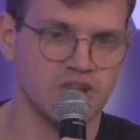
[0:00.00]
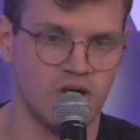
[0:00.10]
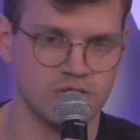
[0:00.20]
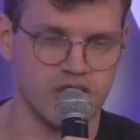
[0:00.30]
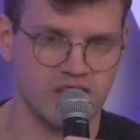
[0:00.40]

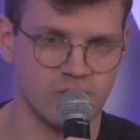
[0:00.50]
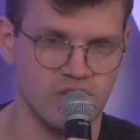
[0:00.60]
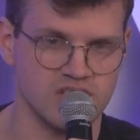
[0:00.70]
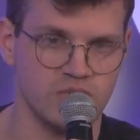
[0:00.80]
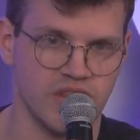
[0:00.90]
contract
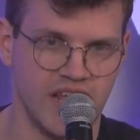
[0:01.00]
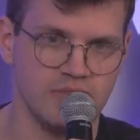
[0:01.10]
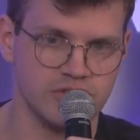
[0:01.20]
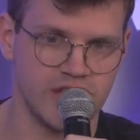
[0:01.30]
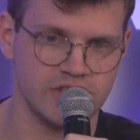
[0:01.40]
wallets, with account
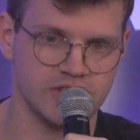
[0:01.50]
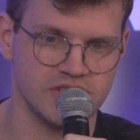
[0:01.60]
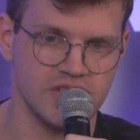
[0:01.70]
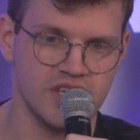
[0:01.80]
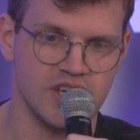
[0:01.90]
abstraction,